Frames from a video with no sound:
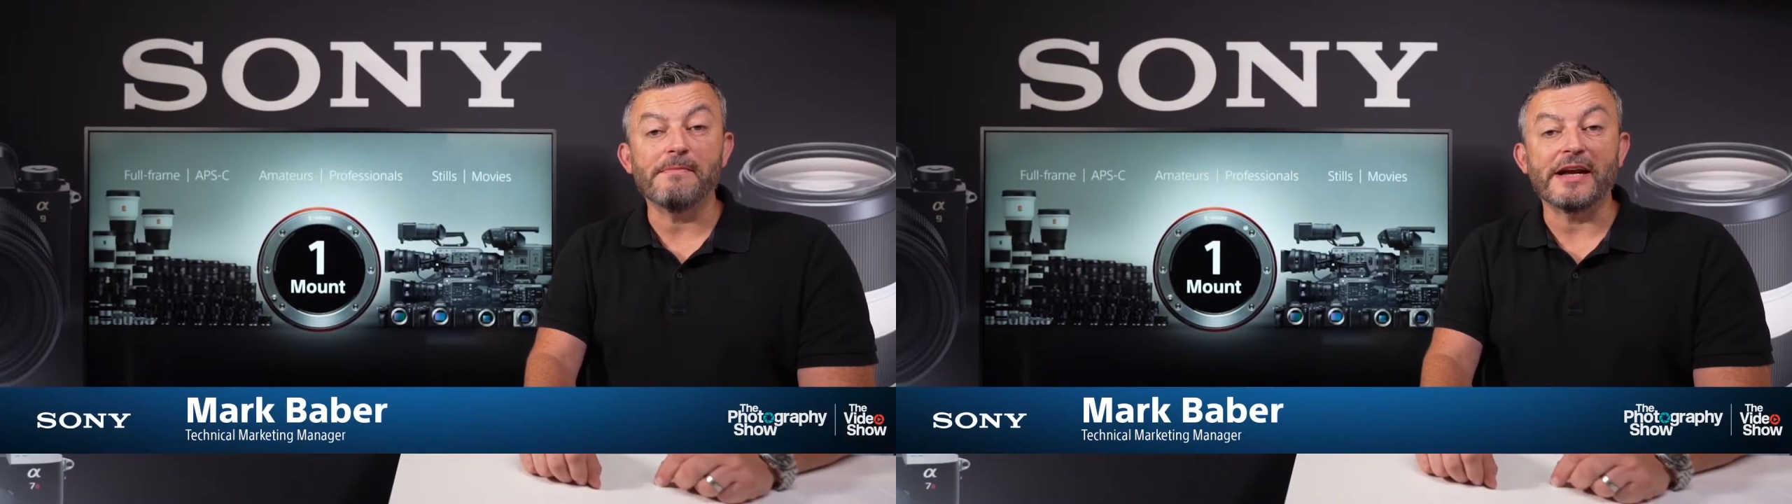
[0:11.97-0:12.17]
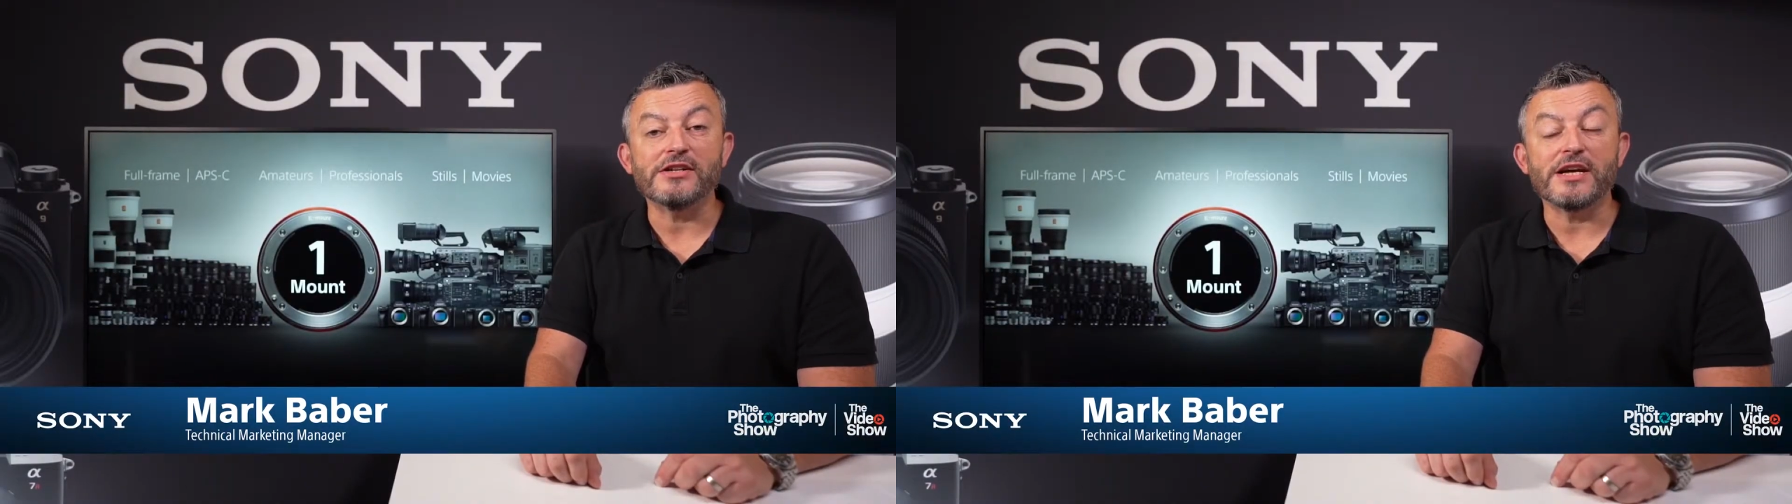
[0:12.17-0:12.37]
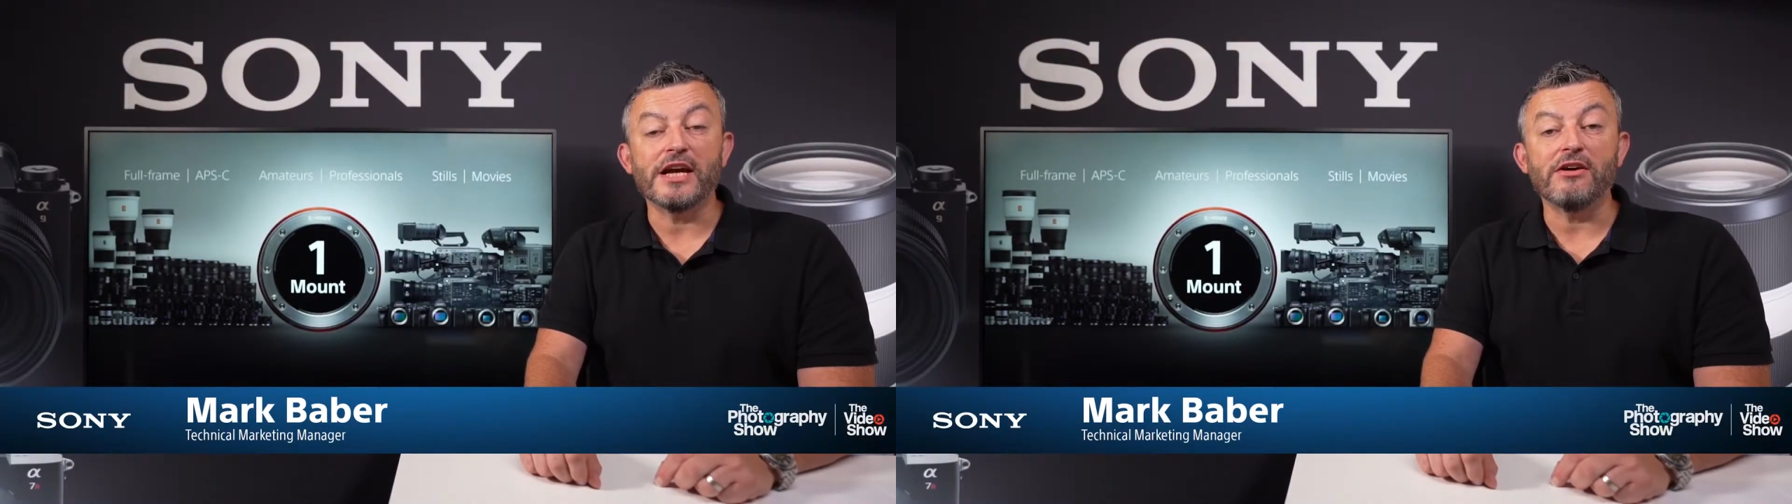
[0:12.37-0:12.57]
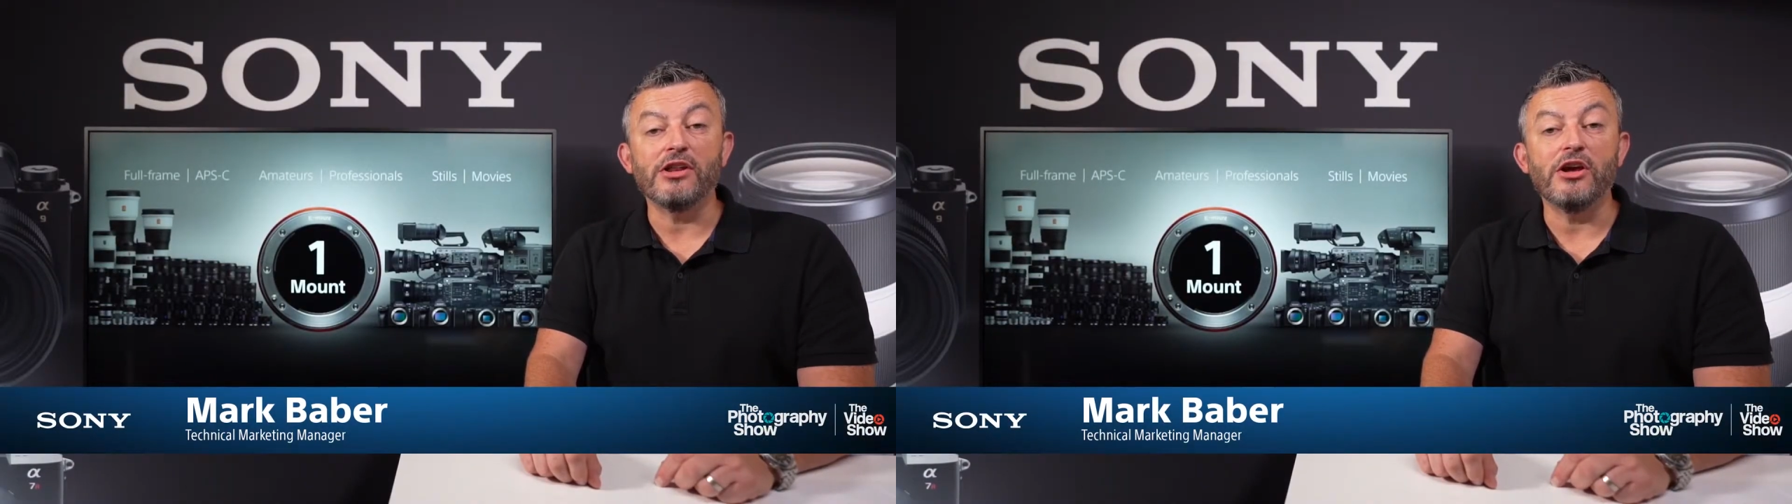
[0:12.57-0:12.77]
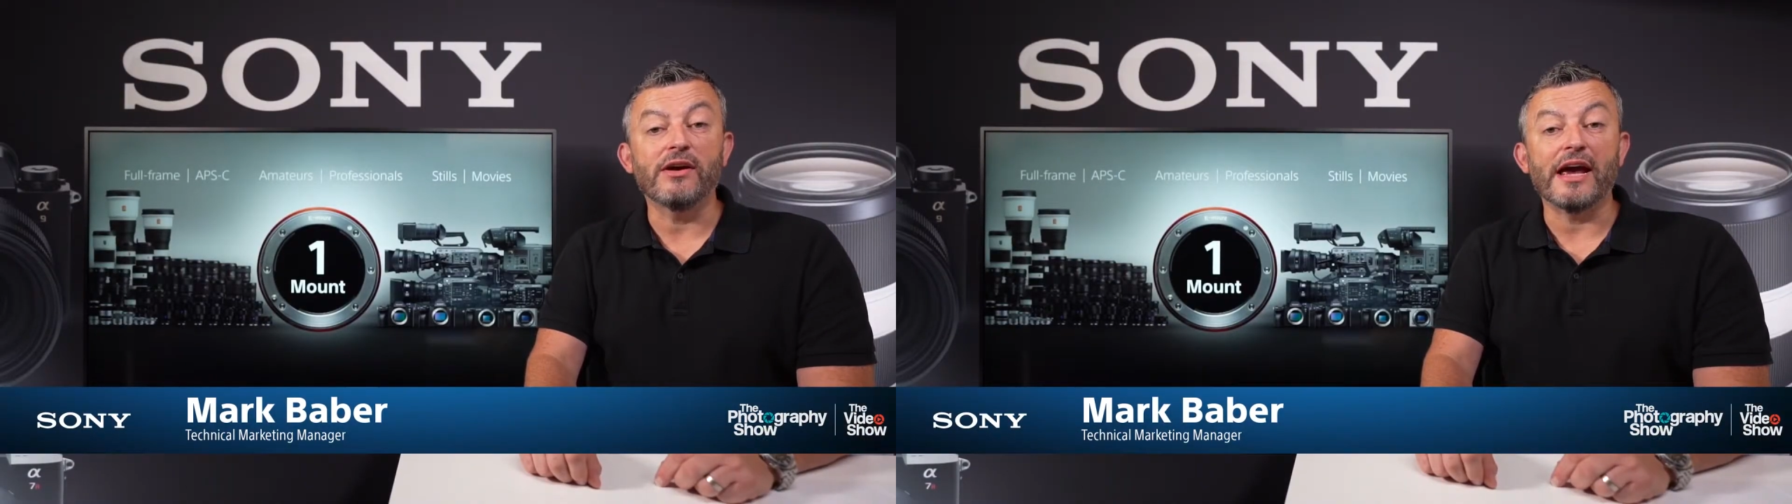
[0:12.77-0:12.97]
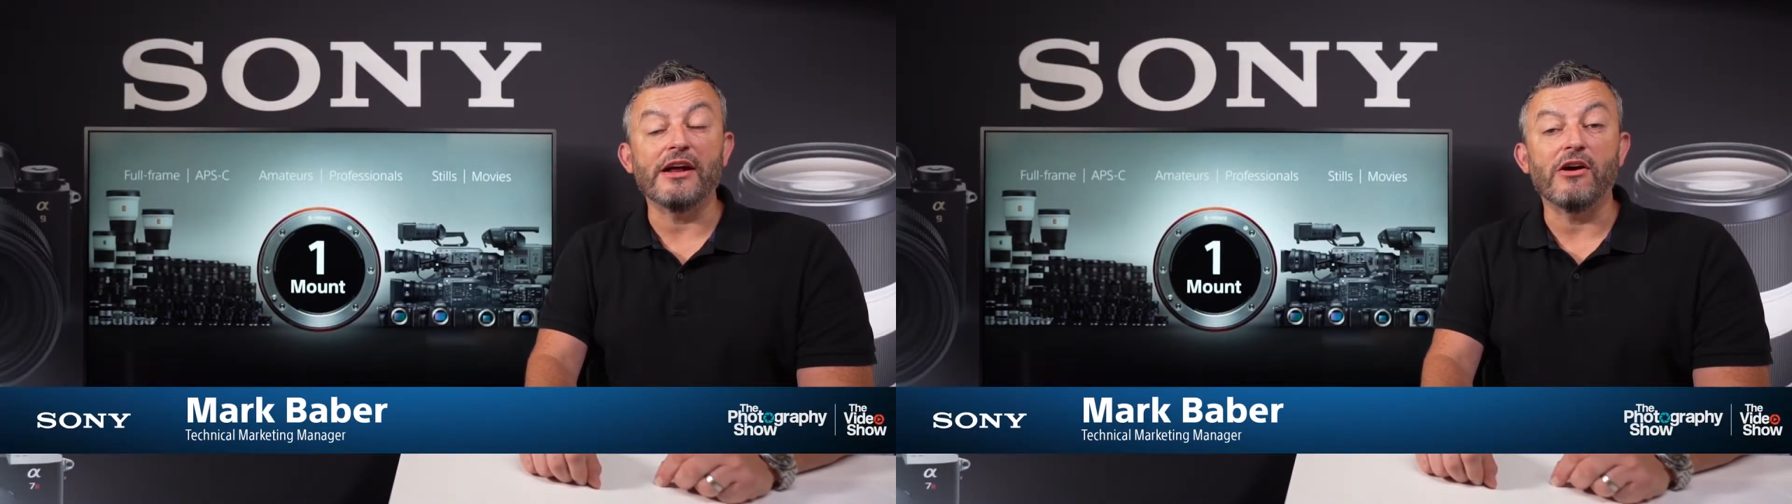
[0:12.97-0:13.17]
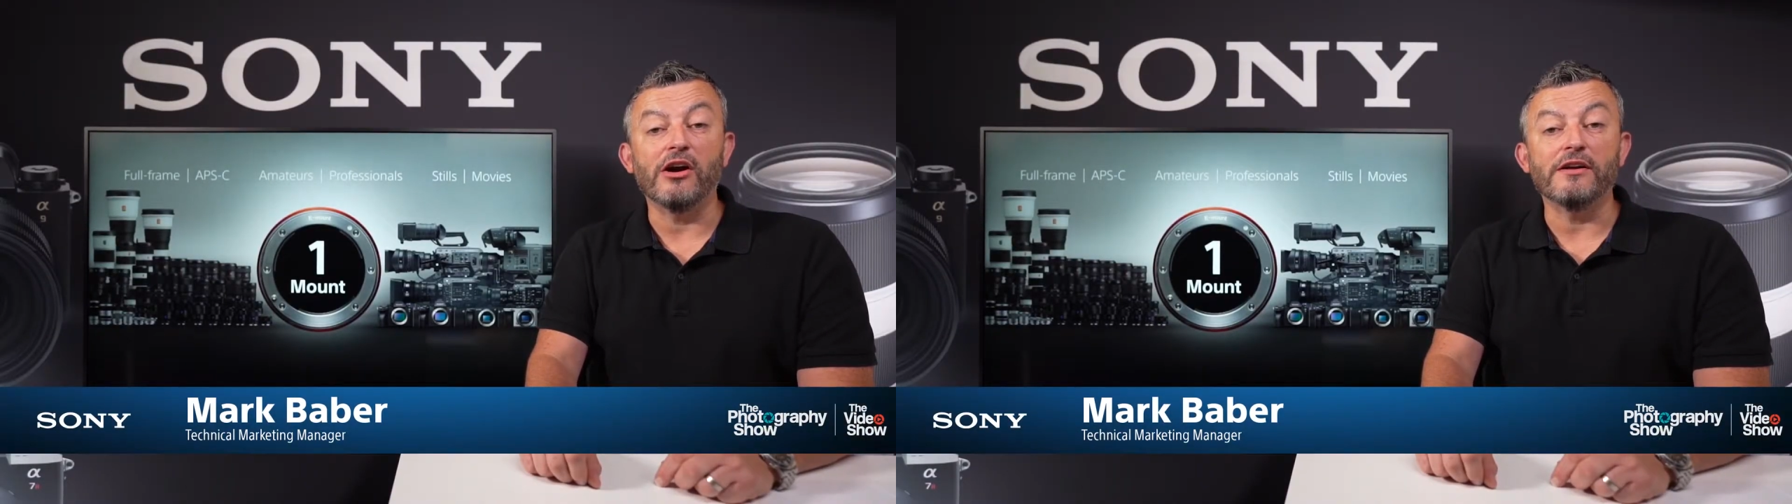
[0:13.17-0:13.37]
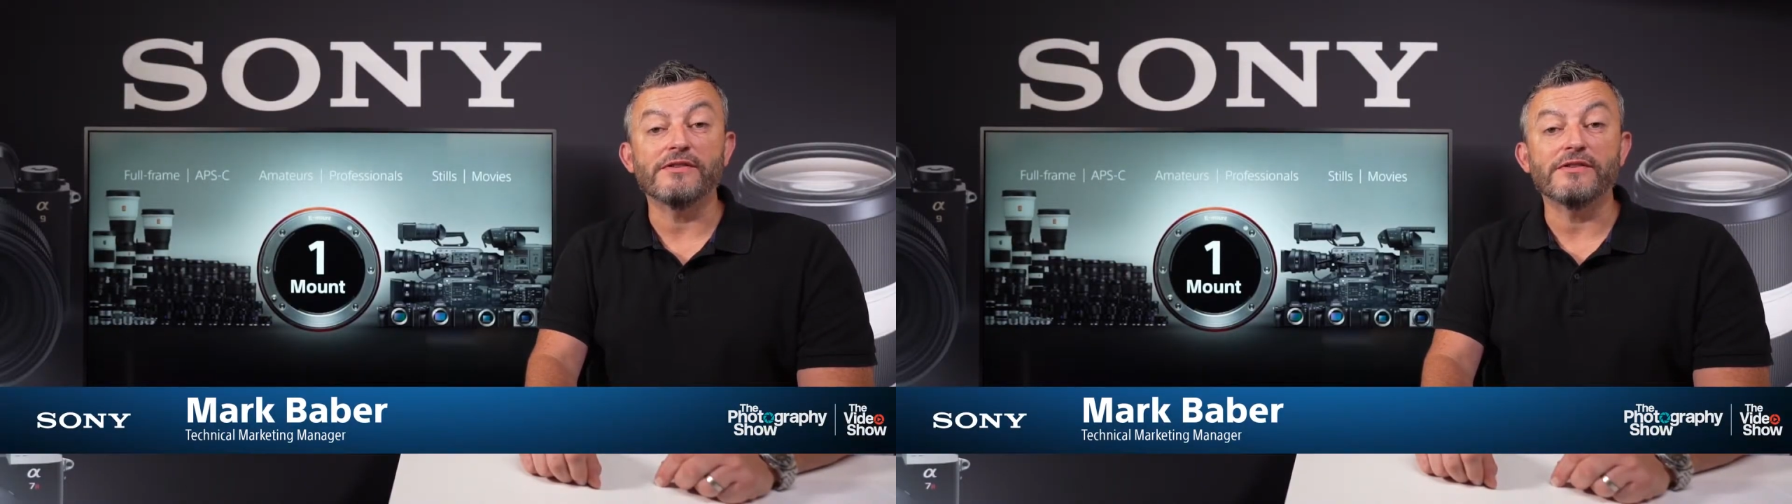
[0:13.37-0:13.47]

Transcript: Manager here in the UK and Ireland